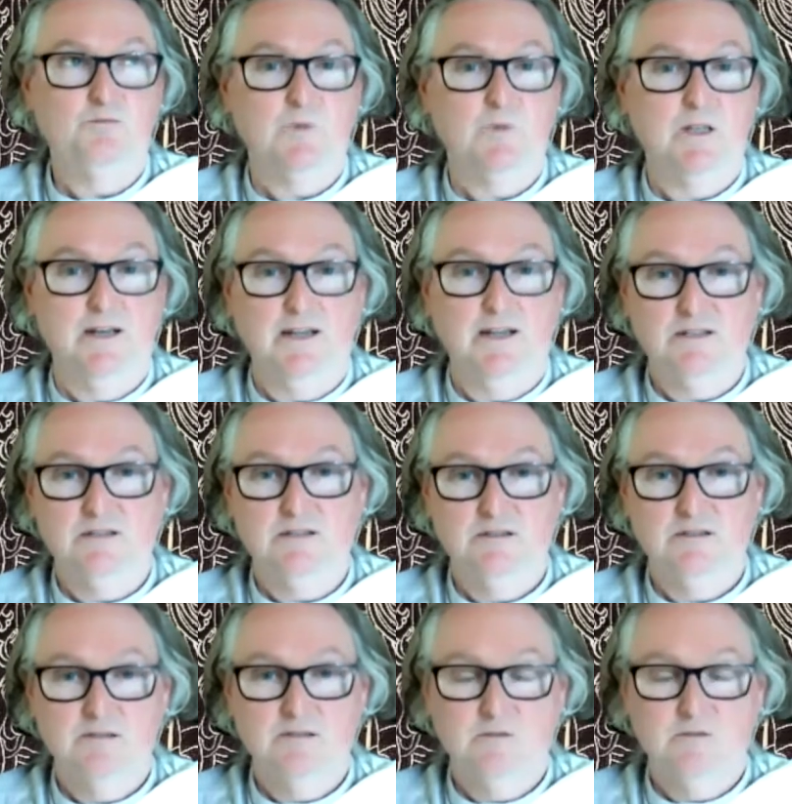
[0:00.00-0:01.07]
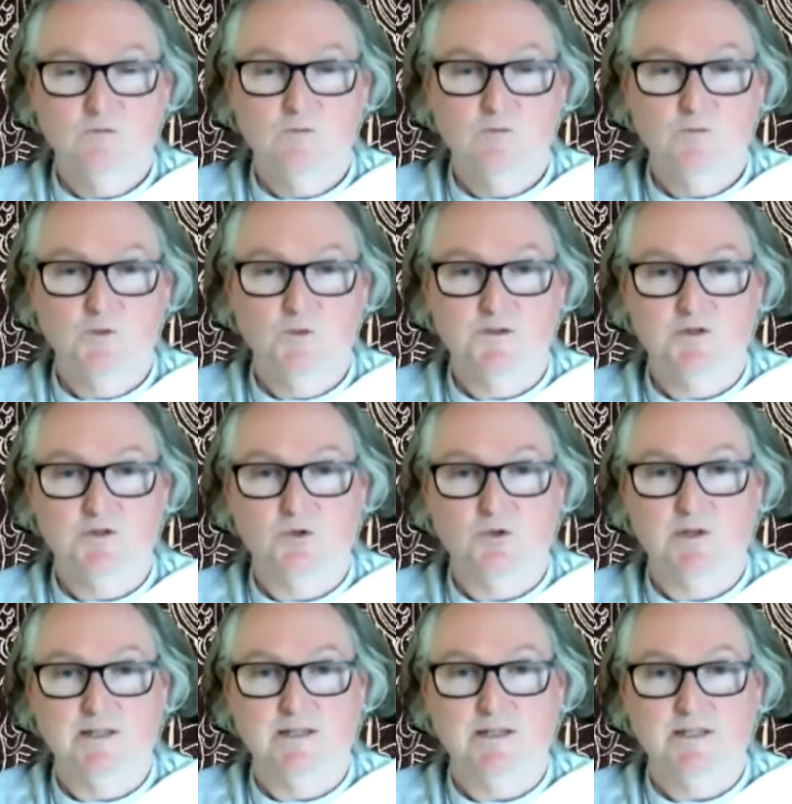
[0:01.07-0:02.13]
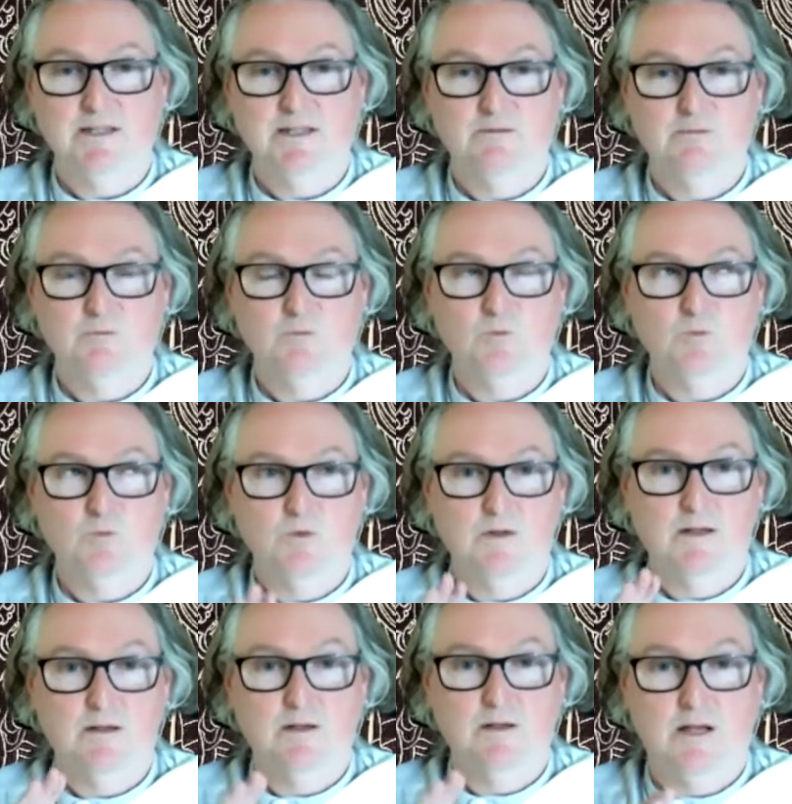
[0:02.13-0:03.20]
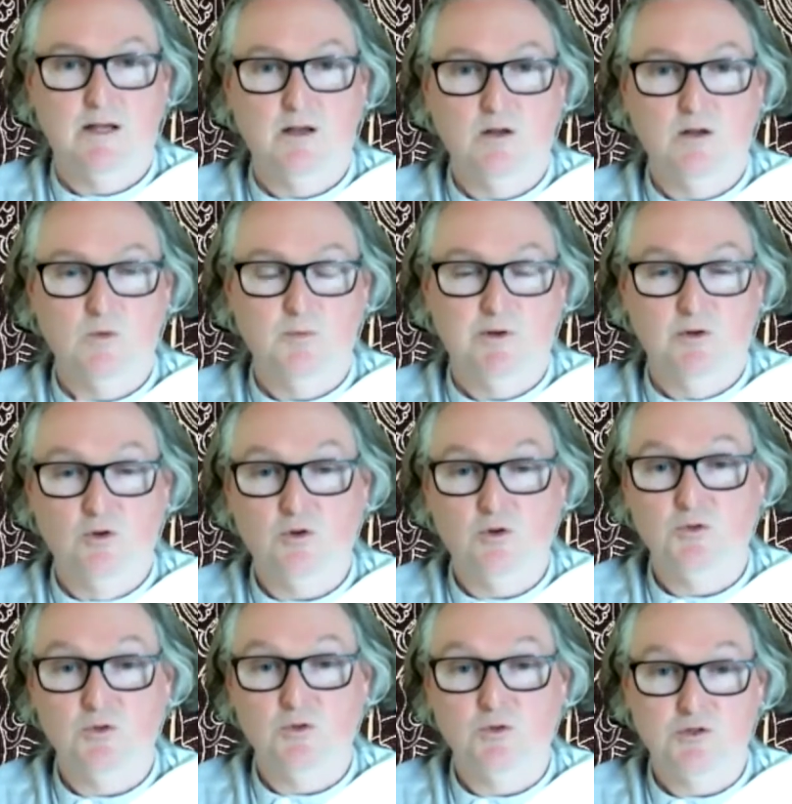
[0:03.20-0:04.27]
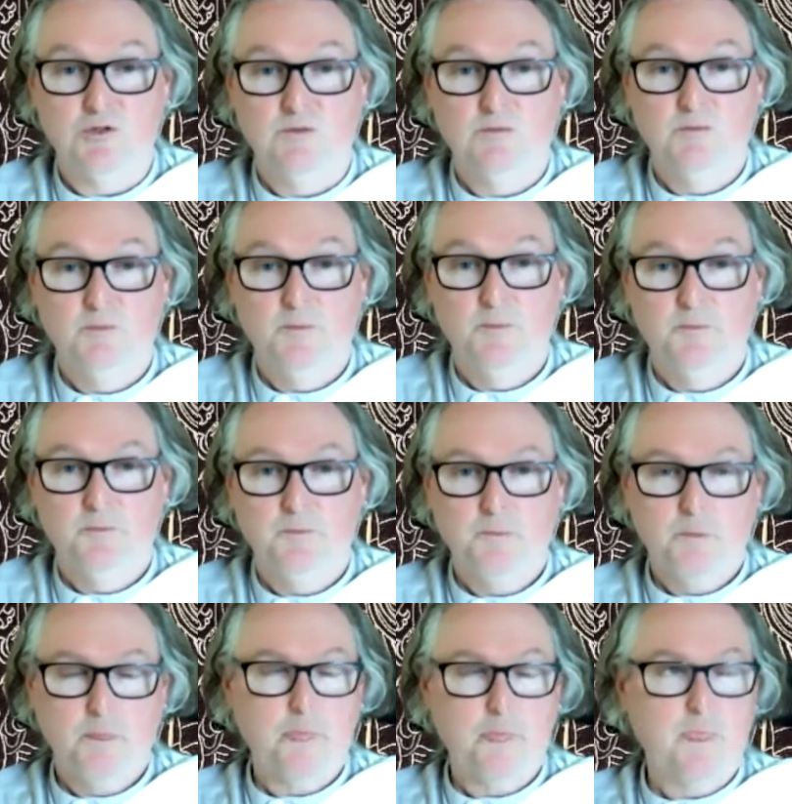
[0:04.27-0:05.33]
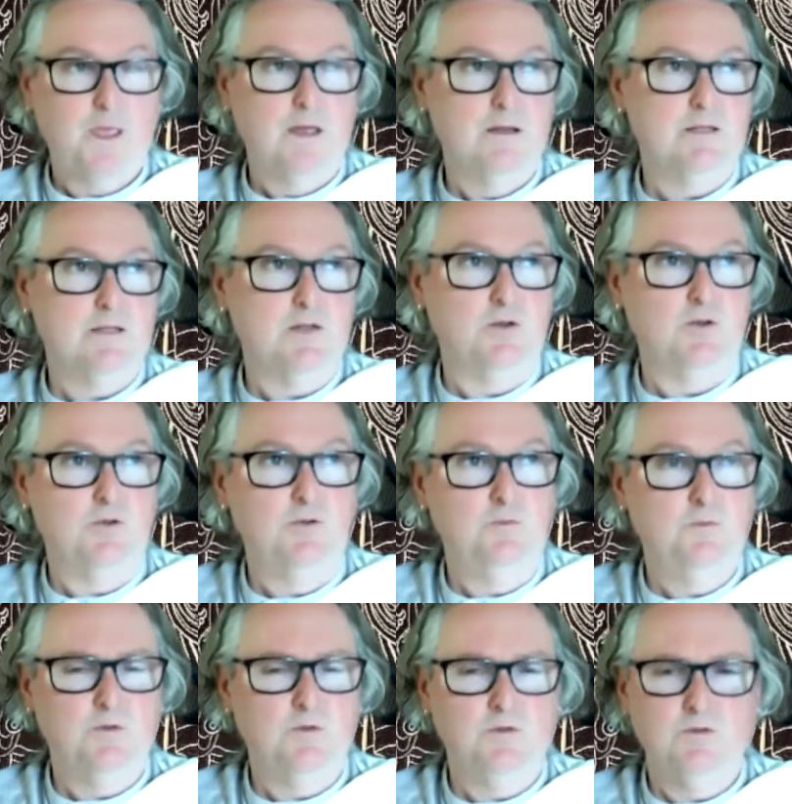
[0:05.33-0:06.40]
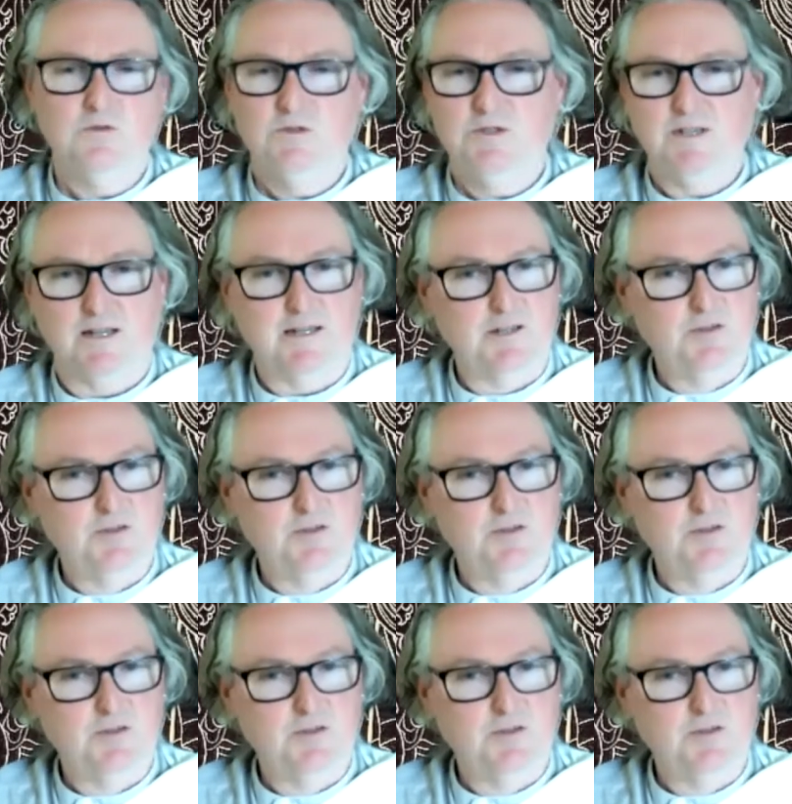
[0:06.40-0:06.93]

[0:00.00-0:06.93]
connect with joy when we're not on the cushion. So stuck in